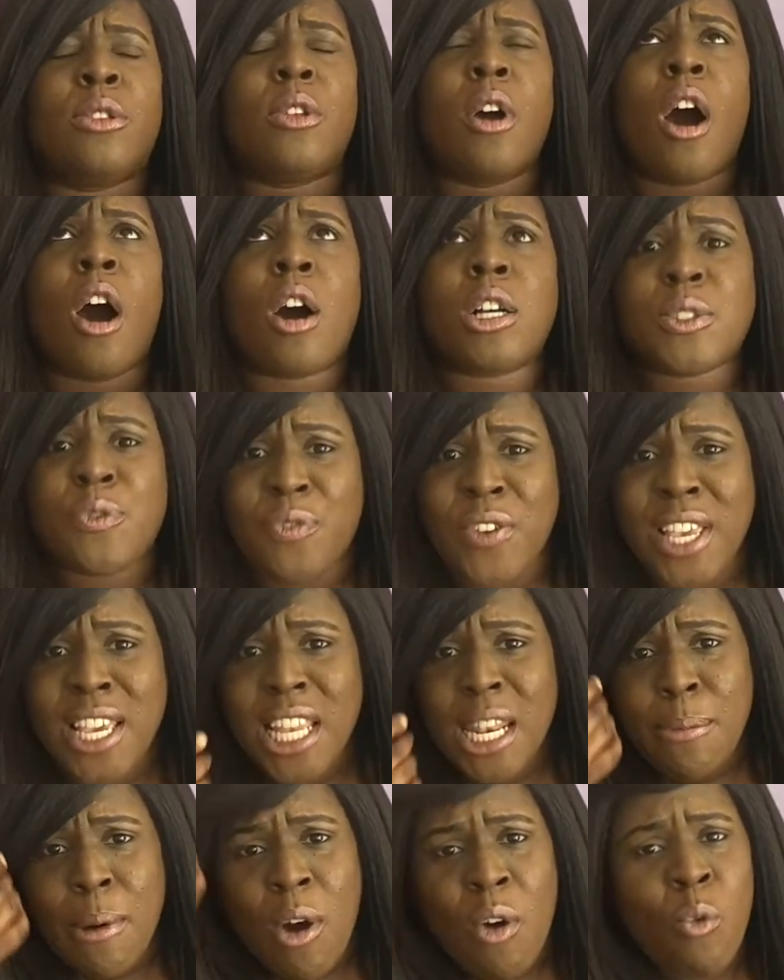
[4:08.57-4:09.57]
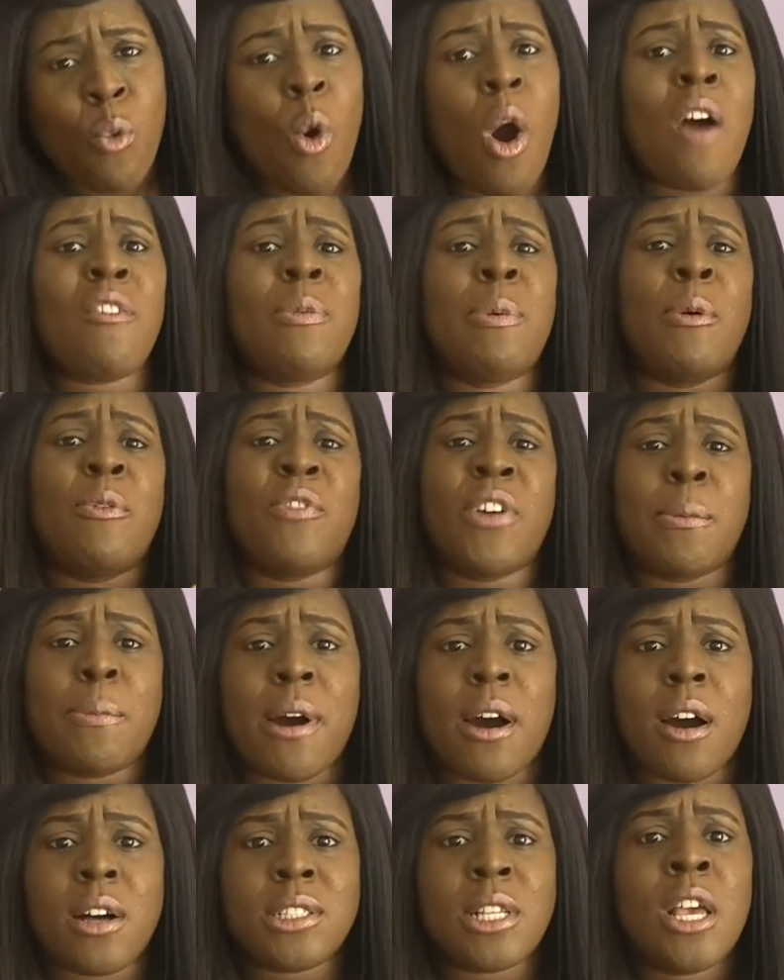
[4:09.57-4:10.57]
us thinking about what other people think
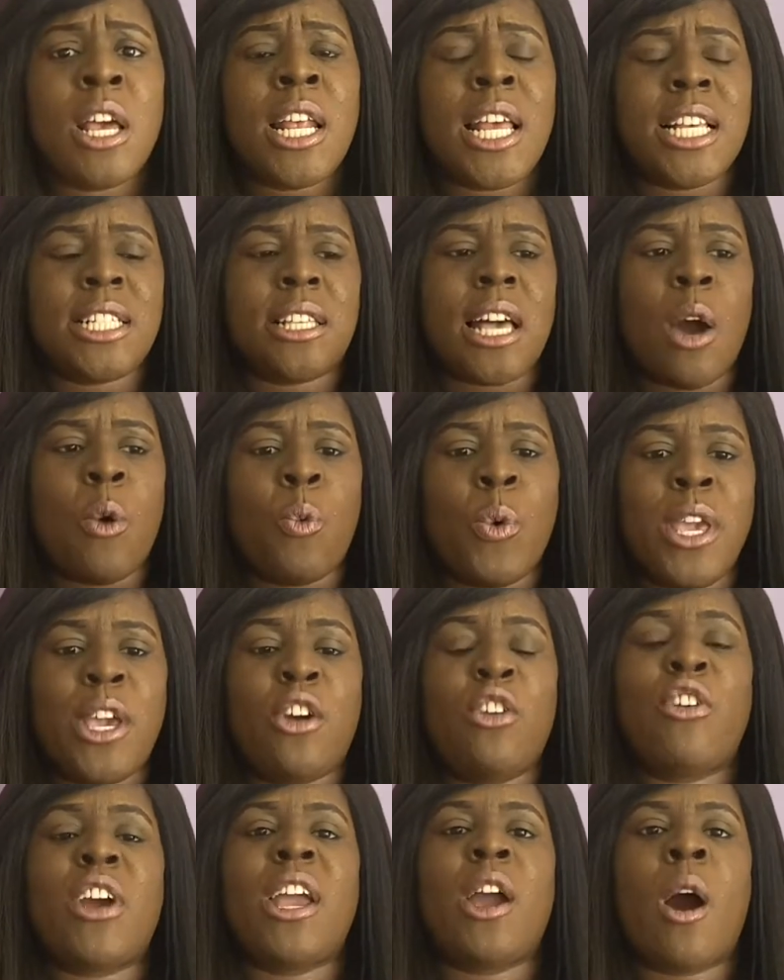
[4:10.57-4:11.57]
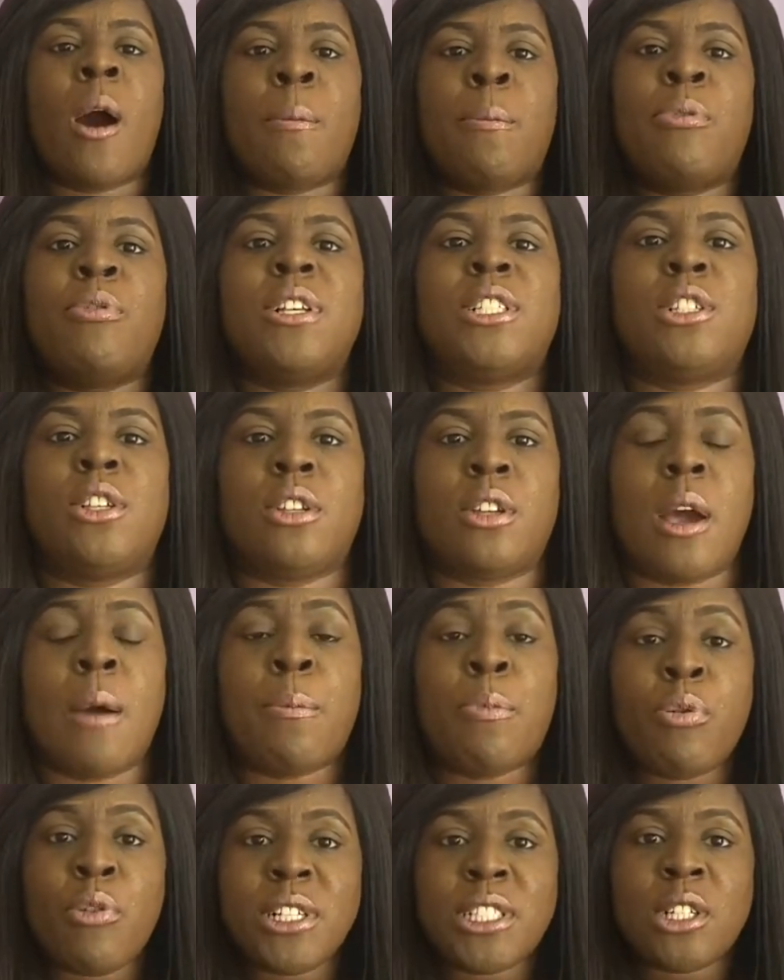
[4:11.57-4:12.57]
about us is like we create a prison
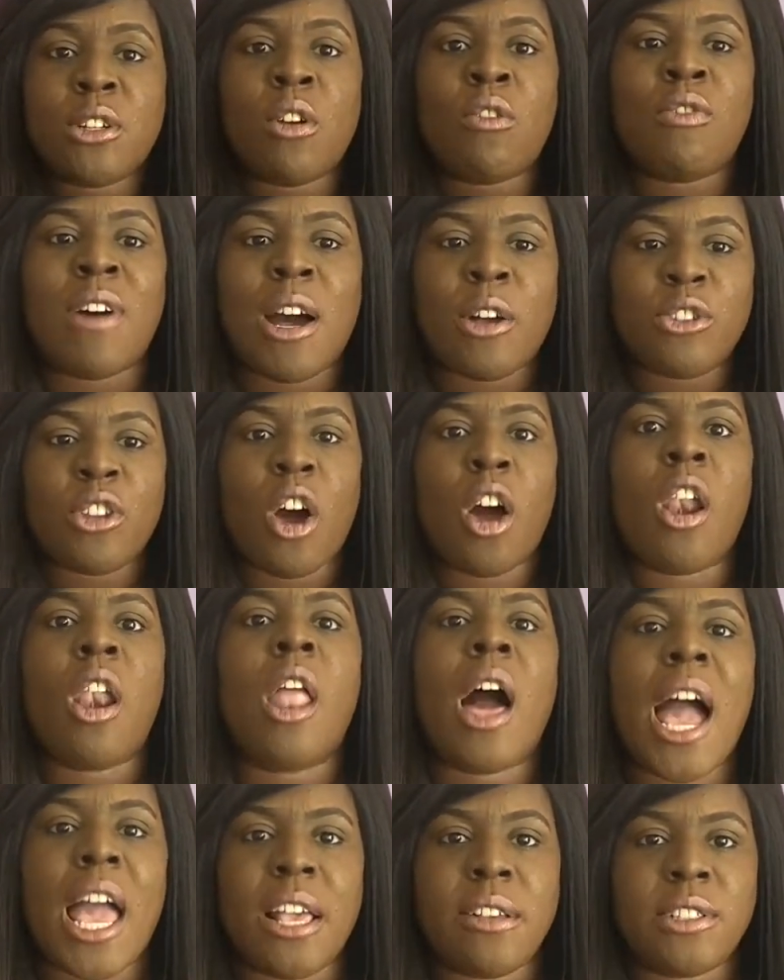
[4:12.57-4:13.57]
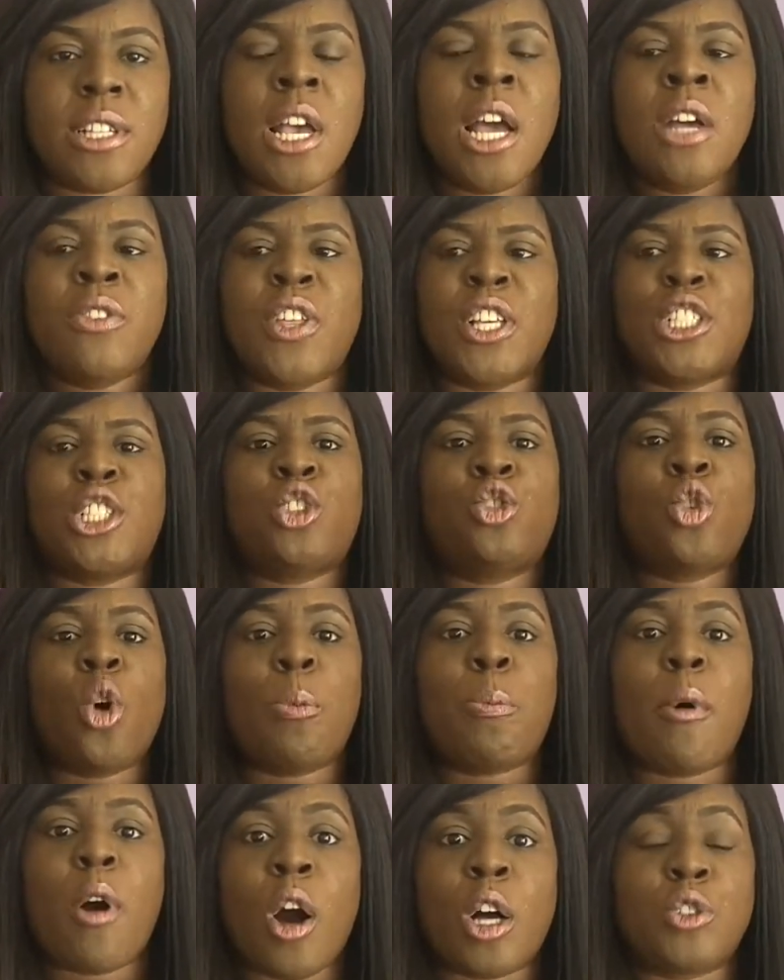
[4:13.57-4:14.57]
around our lives that
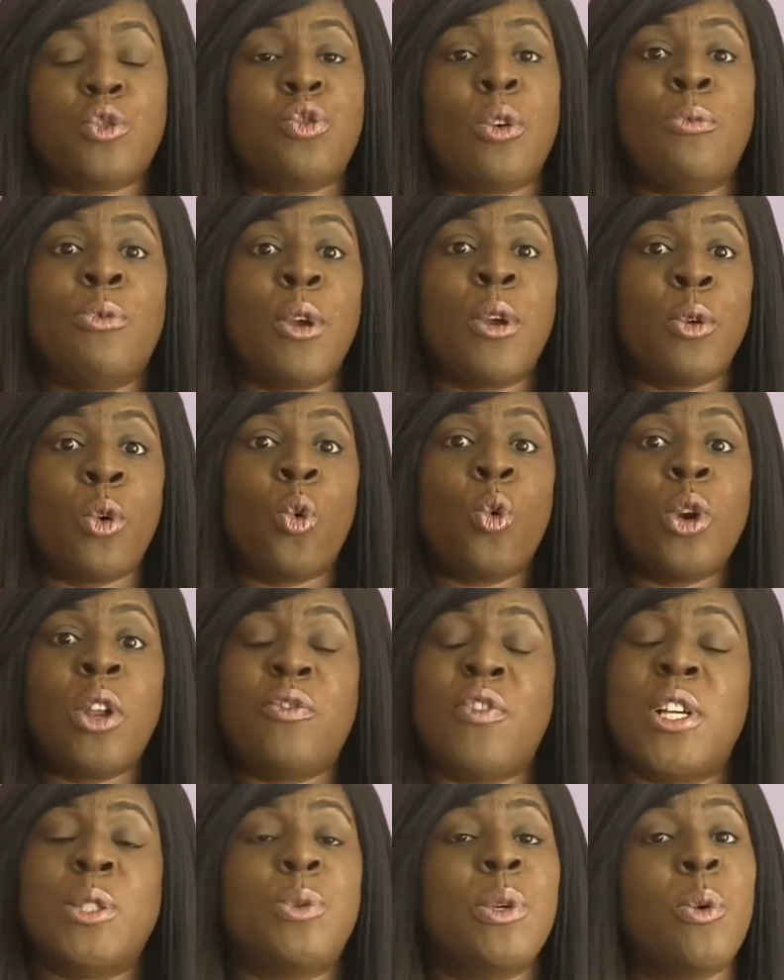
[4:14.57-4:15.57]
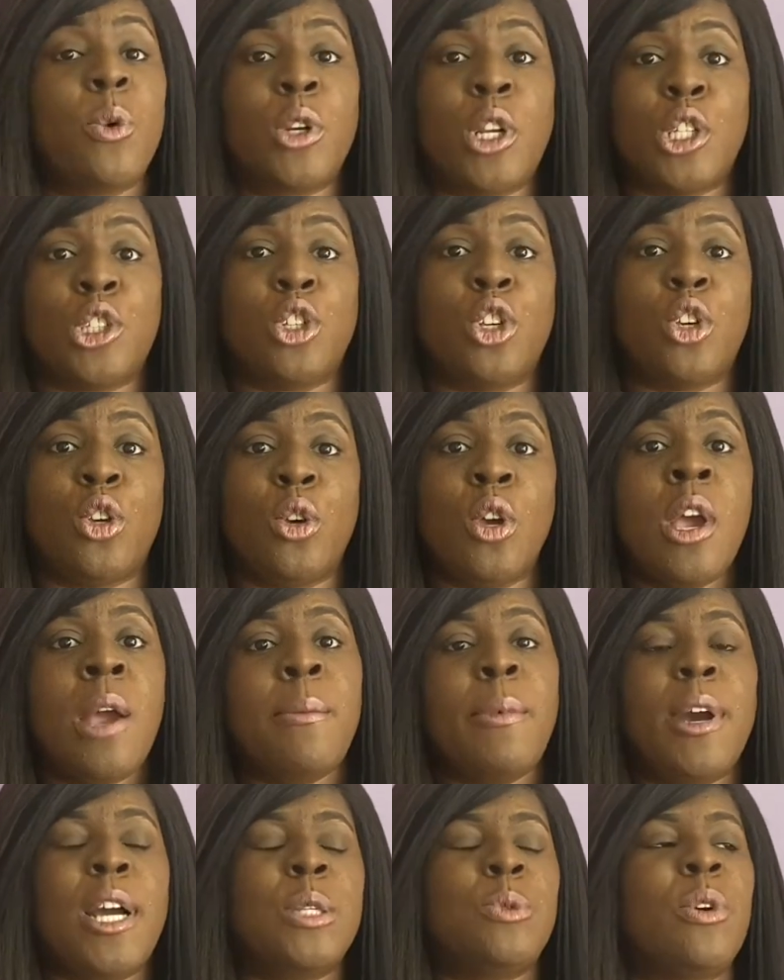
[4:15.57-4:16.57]
stop us from doing all the things we want to do,
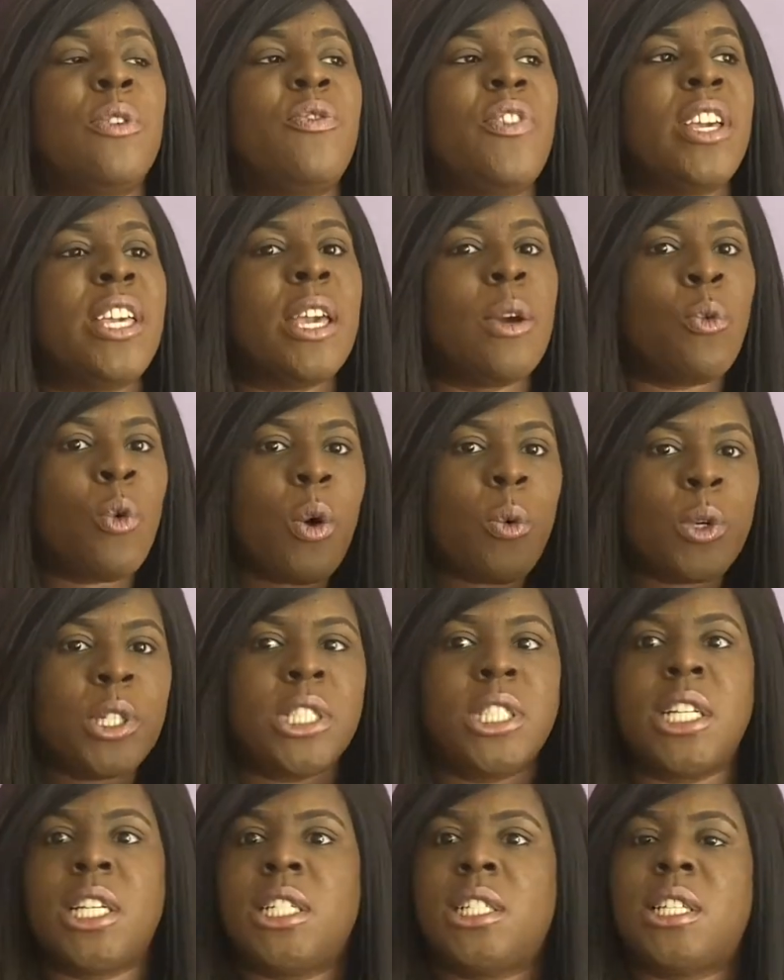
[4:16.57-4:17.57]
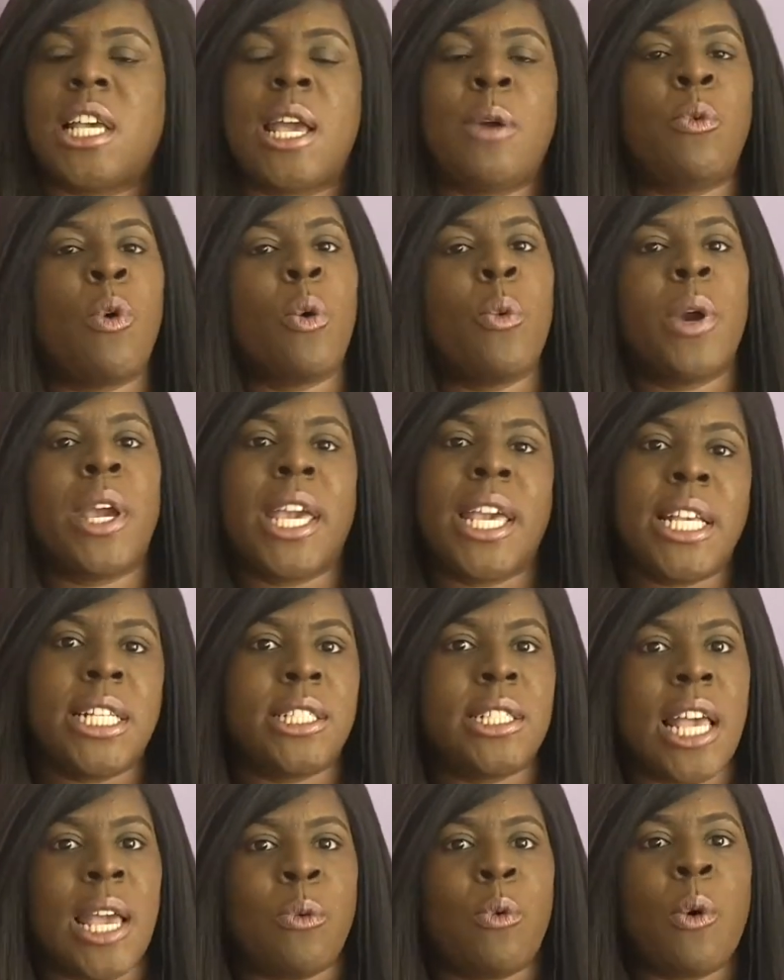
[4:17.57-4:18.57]
because we're thinking, what will she say? What will he
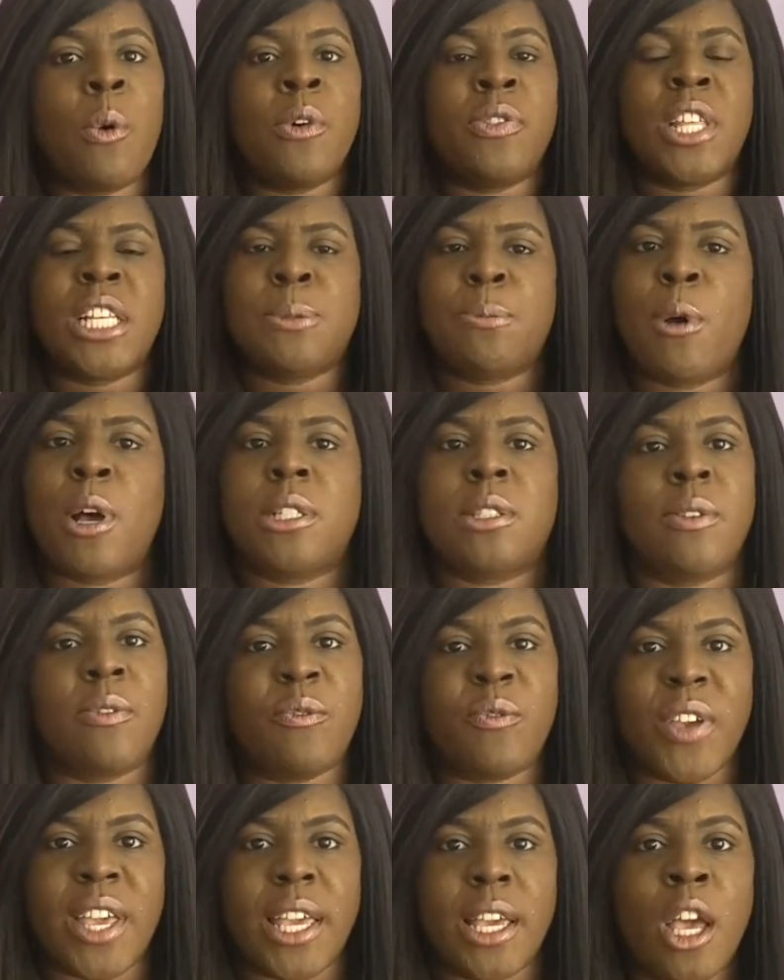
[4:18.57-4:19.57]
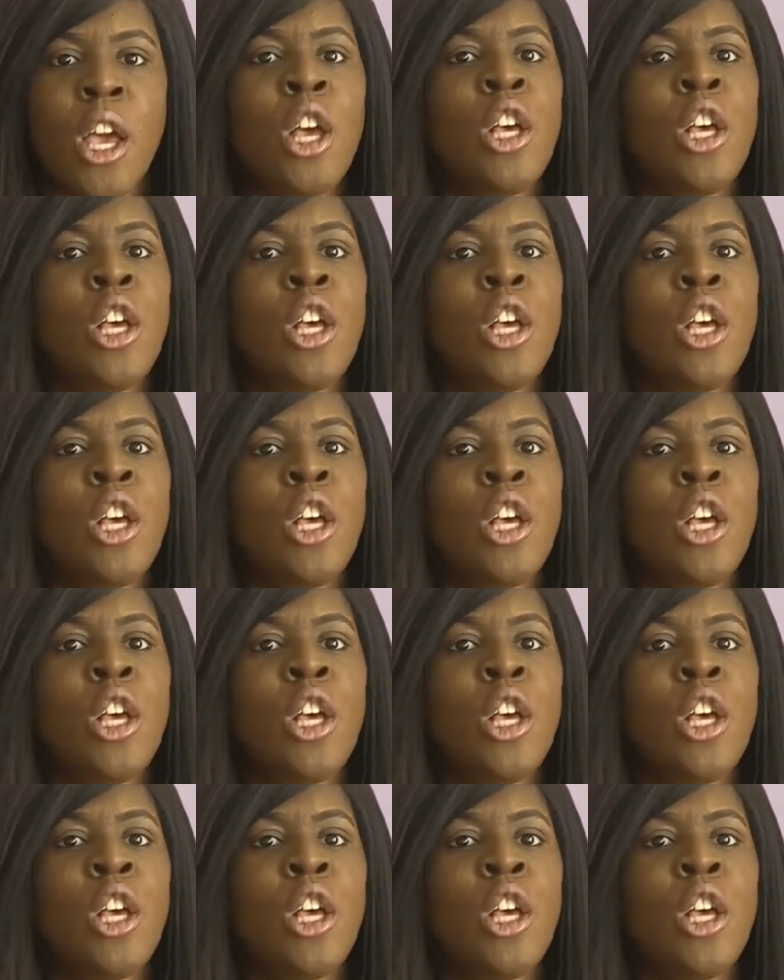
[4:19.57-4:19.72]
say? What will this person think?